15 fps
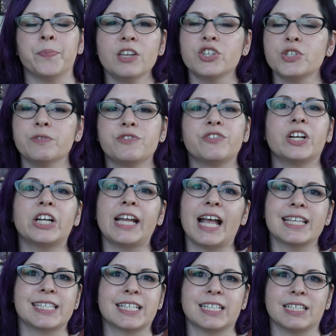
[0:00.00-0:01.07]
And she was very
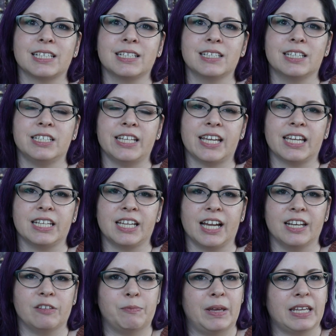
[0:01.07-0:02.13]
hesitant to take any
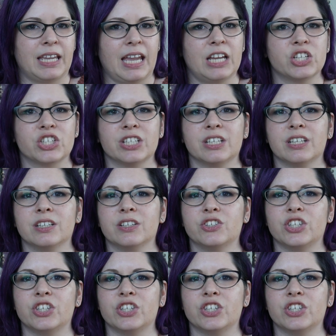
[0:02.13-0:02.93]
kind of medication.